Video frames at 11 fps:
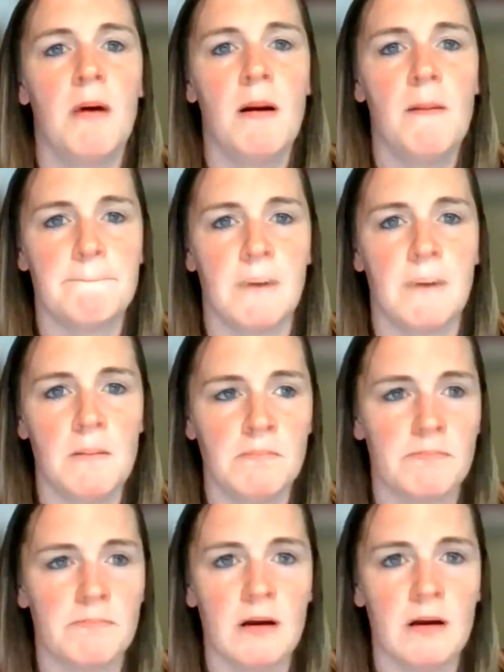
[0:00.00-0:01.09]
Bum, bum,
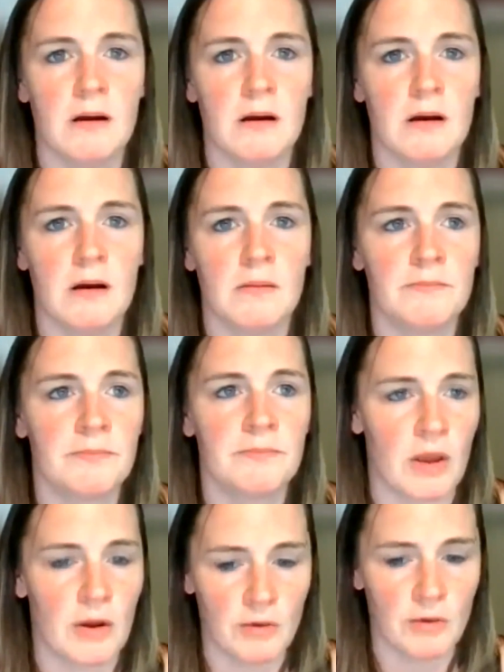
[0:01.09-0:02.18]
bum.
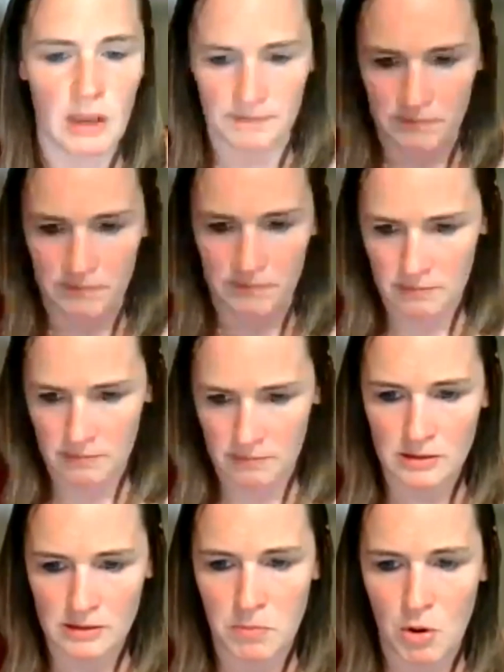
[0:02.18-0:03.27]
Okay,
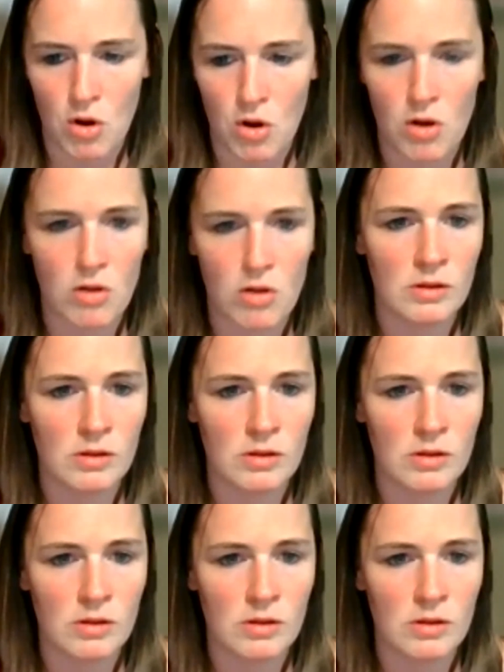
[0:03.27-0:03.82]
come on.